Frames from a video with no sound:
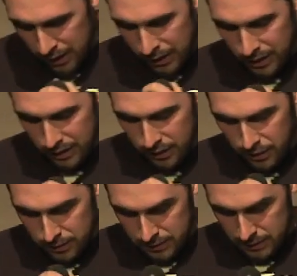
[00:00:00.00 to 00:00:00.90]
to,
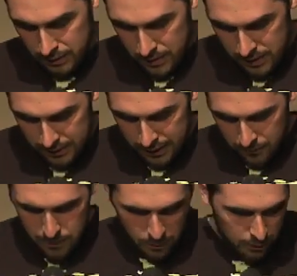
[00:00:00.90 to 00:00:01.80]
give
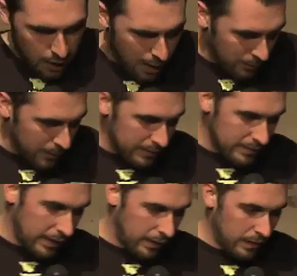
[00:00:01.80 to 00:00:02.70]
people compliments
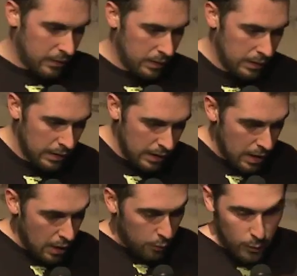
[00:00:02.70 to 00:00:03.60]
like
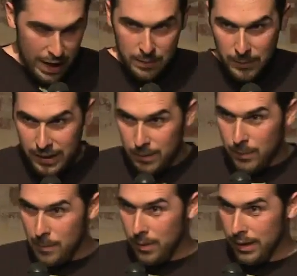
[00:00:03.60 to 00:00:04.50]
randomly in
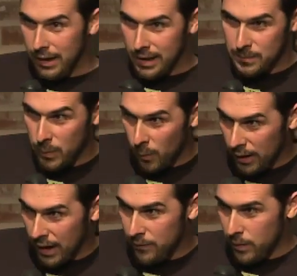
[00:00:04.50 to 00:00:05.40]
public. It hasn't been
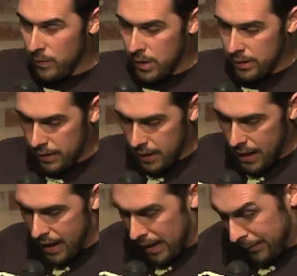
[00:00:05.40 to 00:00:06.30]
working out very well.
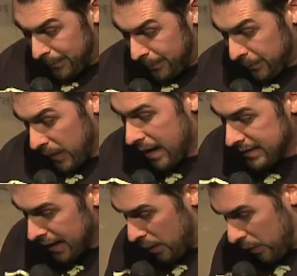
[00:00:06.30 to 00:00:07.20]
I was
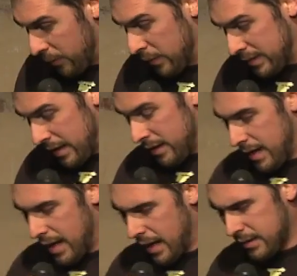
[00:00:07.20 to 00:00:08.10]
at Whole Foods the other day
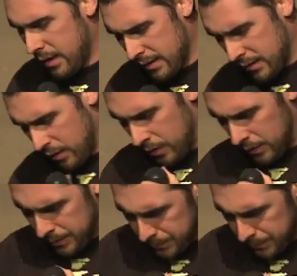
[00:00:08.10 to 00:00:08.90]
and I saw this girl,